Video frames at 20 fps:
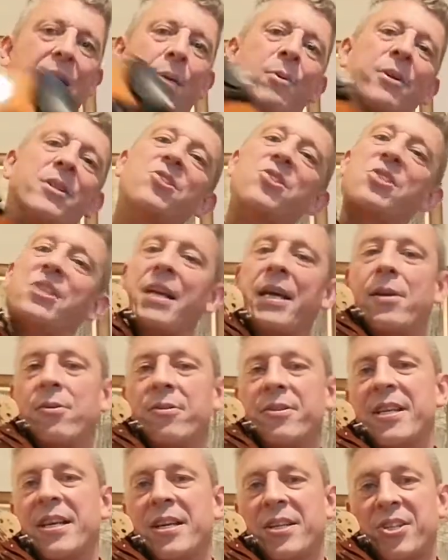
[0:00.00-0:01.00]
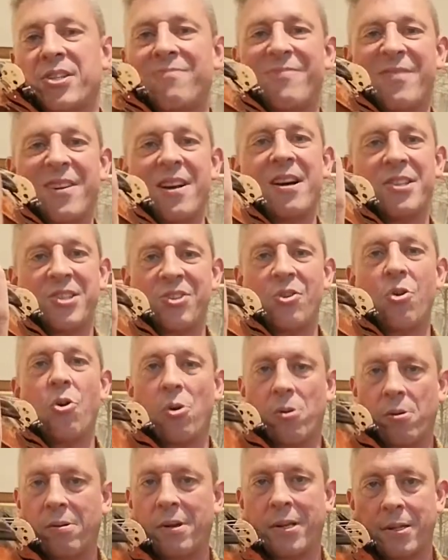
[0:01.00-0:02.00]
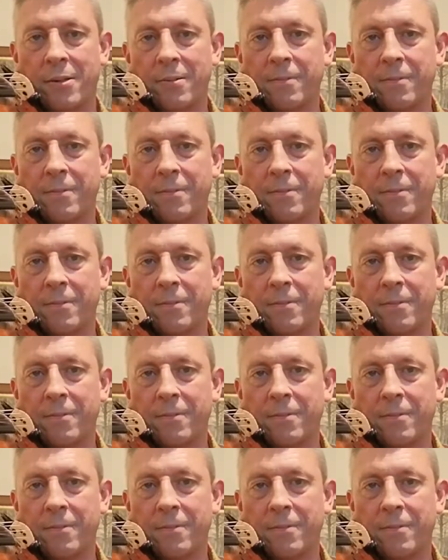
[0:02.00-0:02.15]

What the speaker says: I mean, sticking it under your... That's awkward.